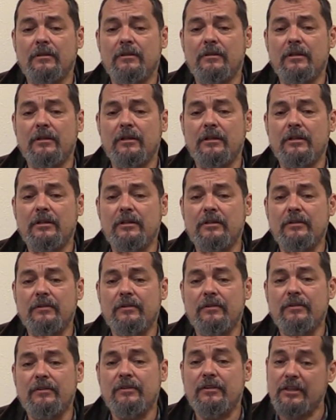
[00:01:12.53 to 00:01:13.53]

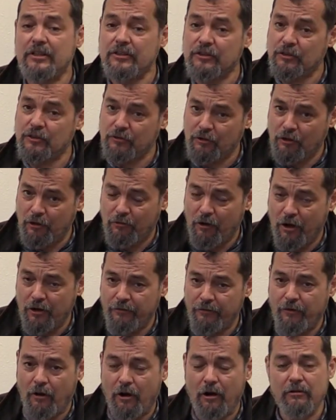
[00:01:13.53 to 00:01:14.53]
the, this
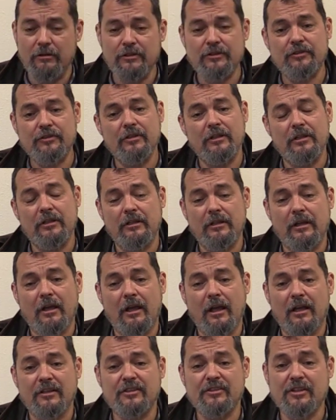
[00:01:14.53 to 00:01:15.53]
coronavirus, the
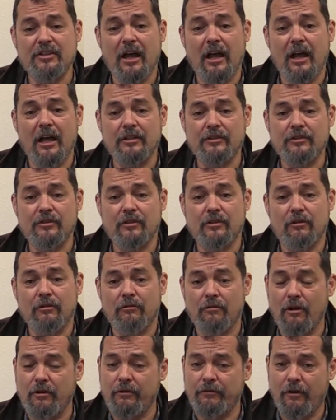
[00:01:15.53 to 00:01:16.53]
uh, SARS
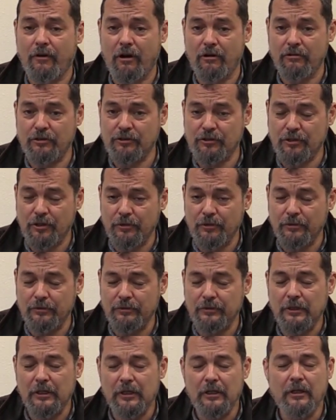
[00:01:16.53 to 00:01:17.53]
coronavirus
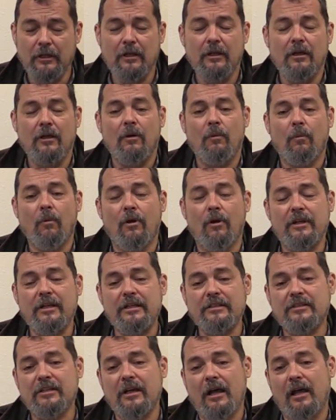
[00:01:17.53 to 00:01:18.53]
2, what
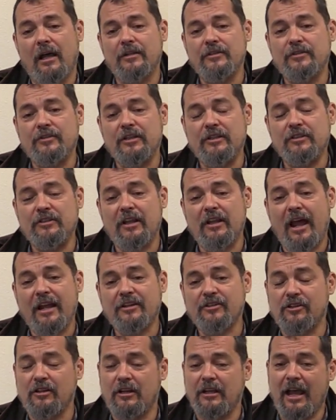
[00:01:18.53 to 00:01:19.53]
it does is it
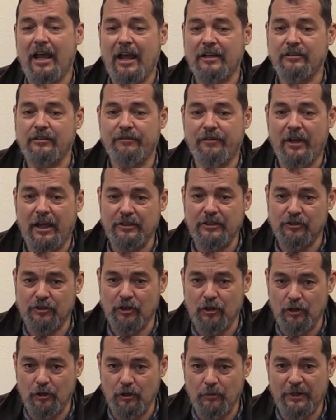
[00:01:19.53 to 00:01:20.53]
actually activates
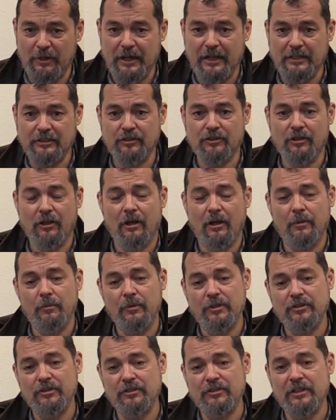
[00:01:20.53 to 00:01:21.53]
a human enzyme,
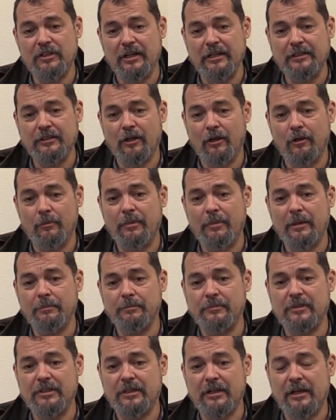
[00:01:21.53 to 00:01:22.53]
which is an
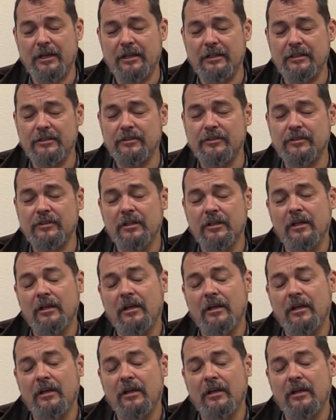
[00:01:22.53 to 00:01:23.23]
endopeptidase,